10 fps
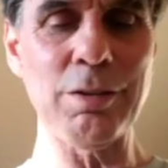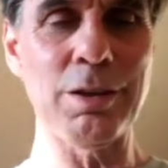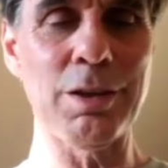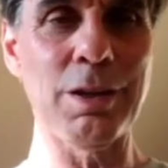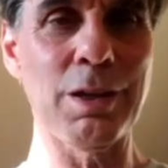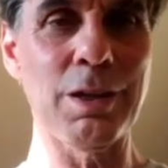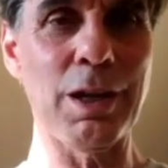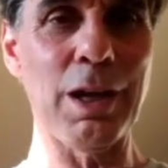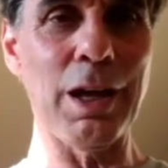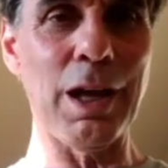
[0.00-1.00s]
you know,
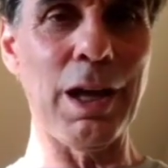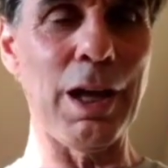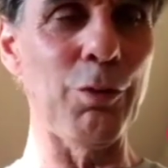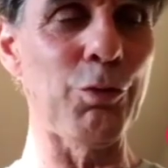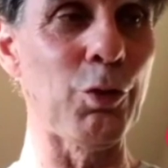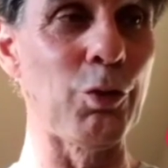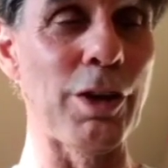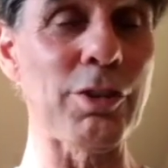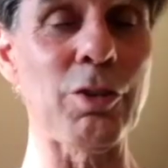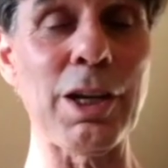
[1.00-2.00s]

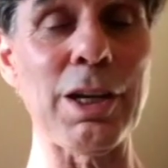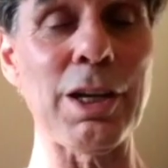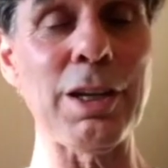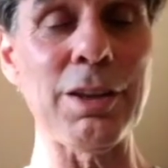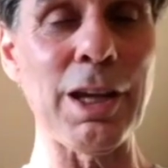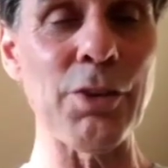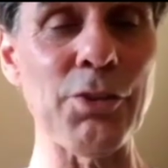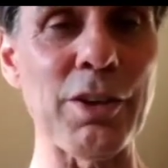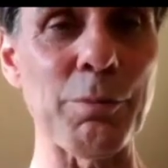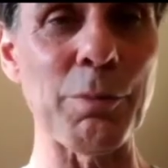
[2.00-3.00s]
if you're not doing
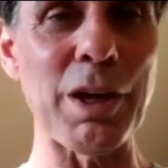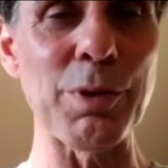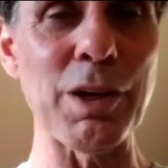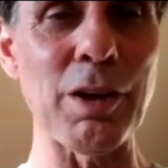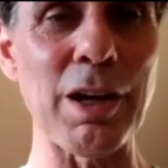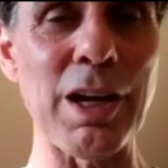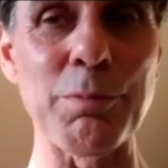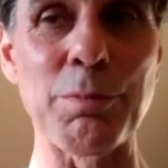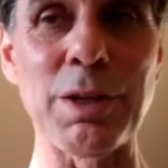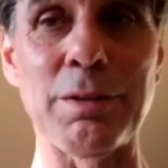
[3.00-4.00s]
anything else, that may
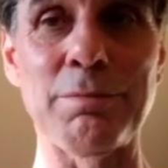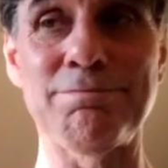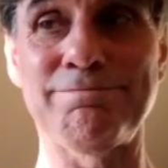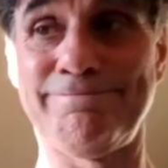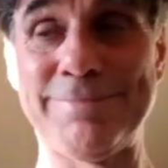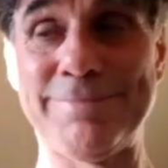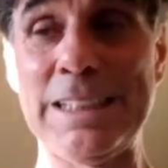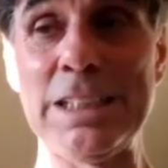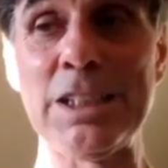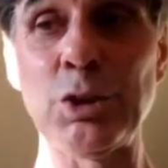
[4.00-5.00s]
be okay. But
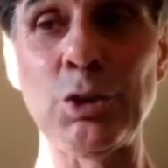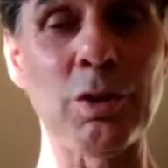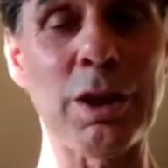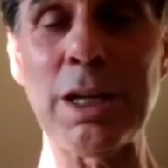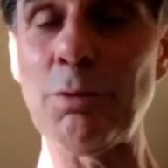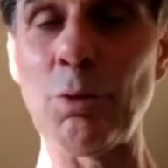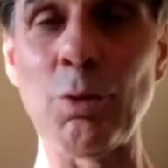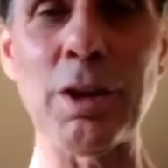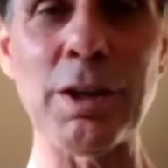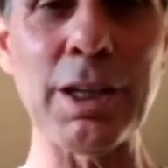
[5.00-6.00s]
you've got
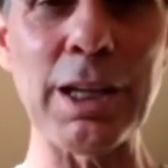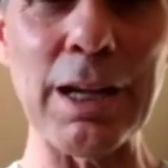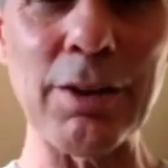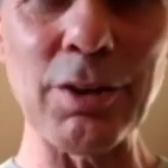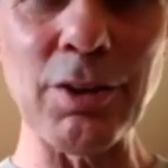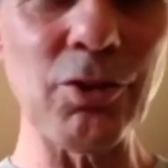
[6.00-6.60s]
to have an awful lot of